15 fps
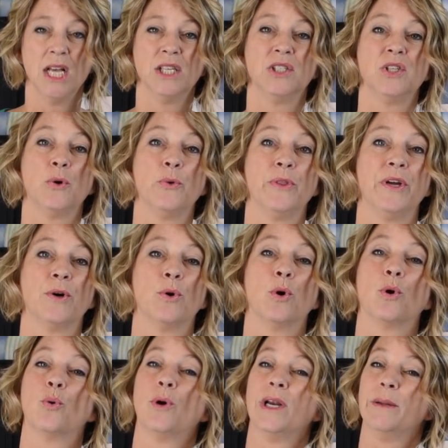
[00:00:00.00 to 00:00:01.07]
So there are
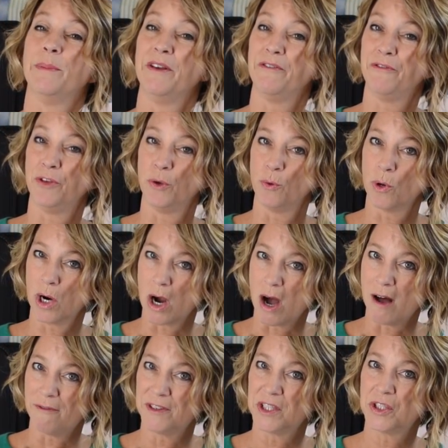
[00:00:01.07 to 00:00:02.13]
going to be fewer
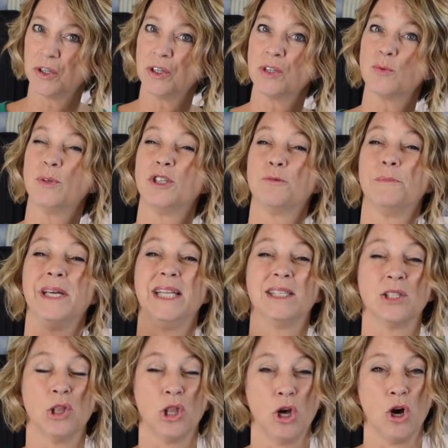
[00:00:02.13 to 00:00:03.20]
officers, which
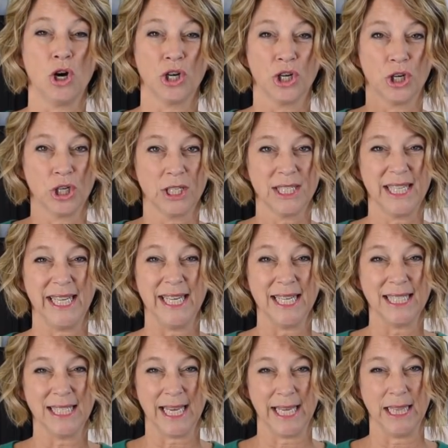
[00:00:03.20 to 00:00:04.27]
means longer
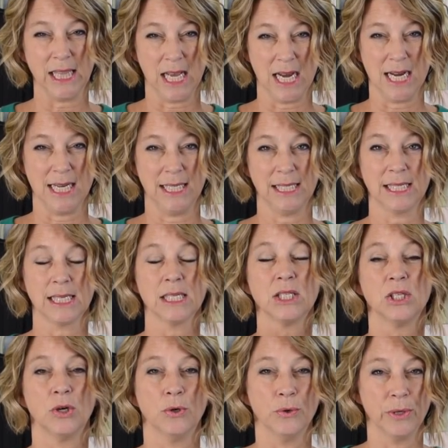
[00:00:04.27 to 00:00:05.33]
TSA lines.
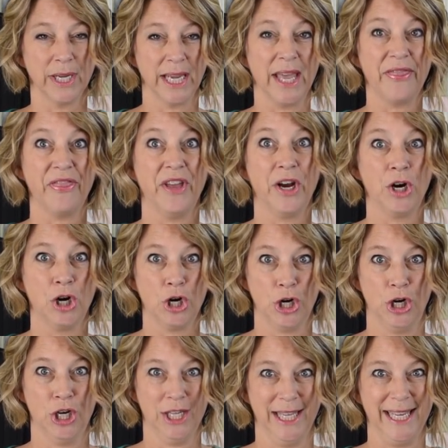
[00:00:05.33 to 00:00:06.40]
So get there
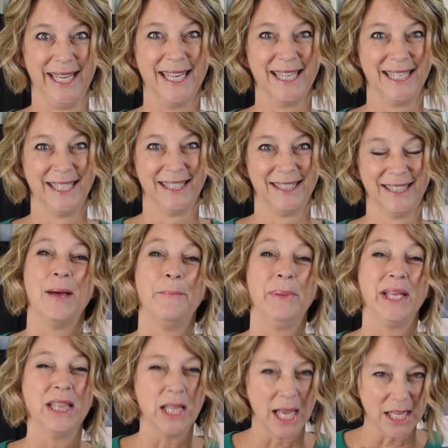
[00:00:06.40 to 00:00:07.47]
early.
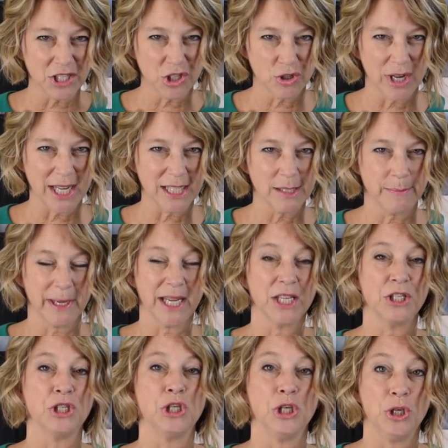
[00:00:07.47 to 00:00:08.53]
Be less stressed
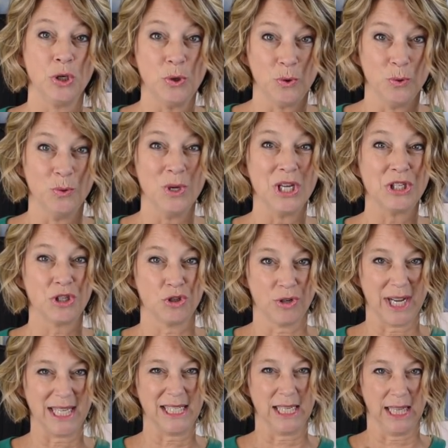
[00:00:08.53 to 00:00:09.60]
because you stress